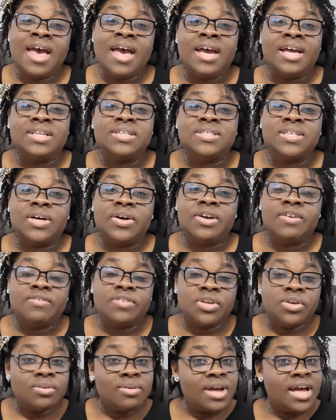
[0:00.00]
And so
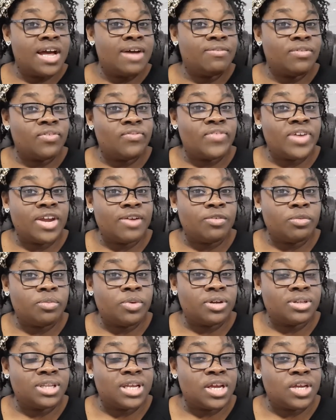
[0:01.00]
if you have a favorite
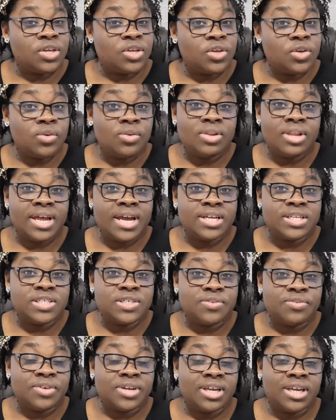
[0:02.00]
book that you like
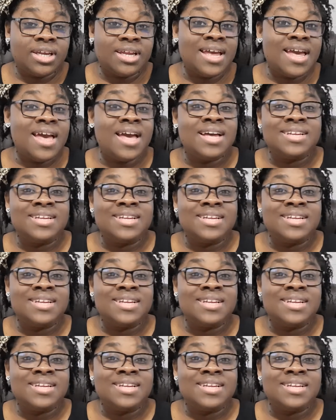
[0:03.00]
to read,